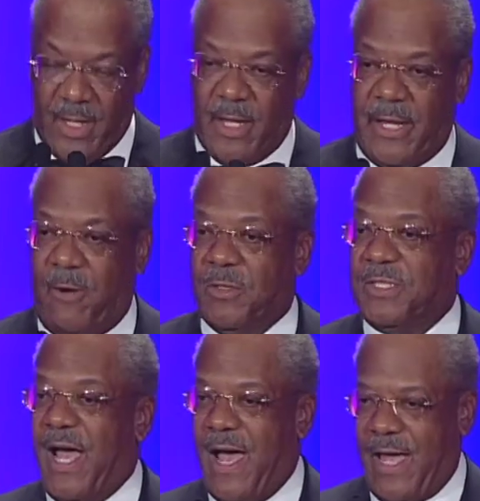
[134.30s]
Now, a
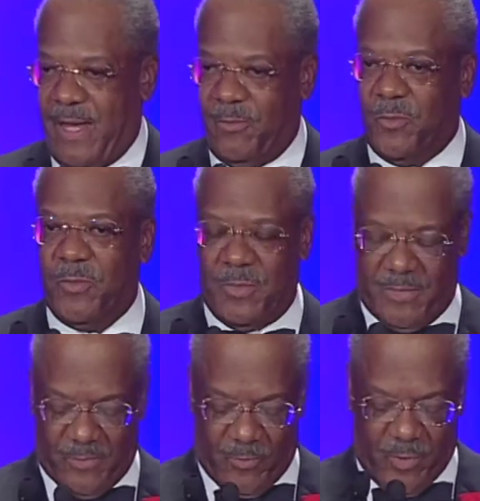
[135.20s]
time
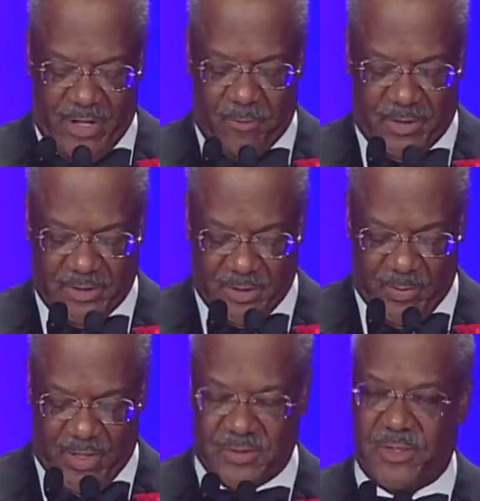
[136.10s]
when I worked at the
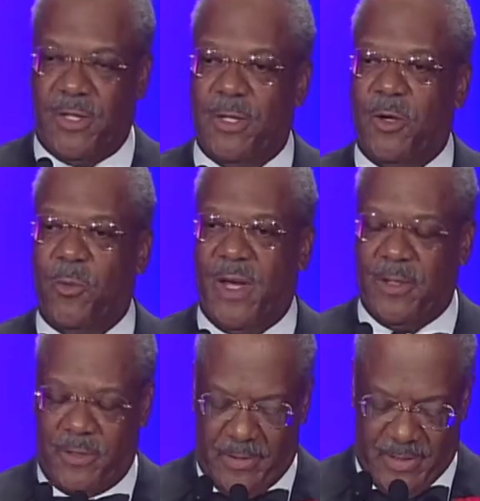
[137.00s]
Boston Globe, I
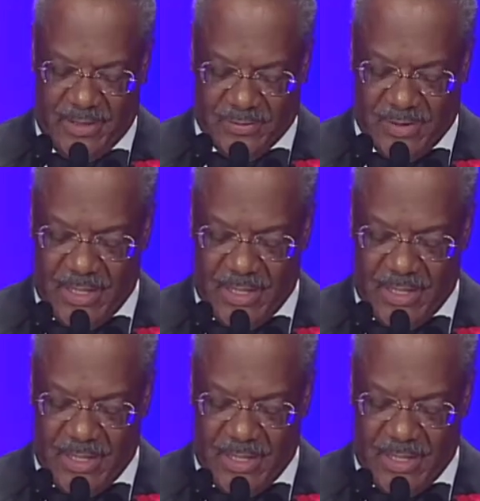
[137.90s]
learned this